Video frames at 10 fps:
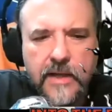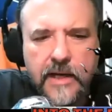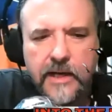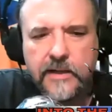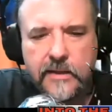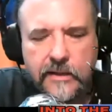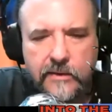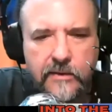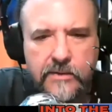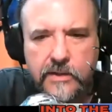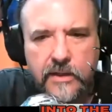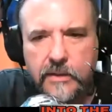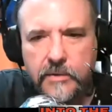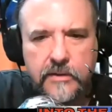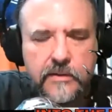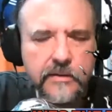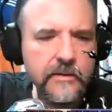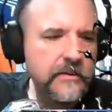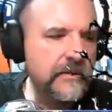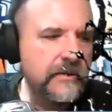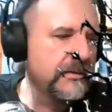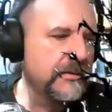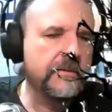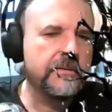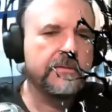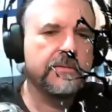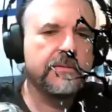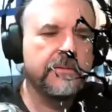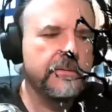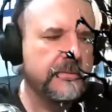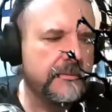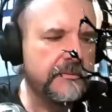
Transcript: act yeah, like they're, they're celebrities. People.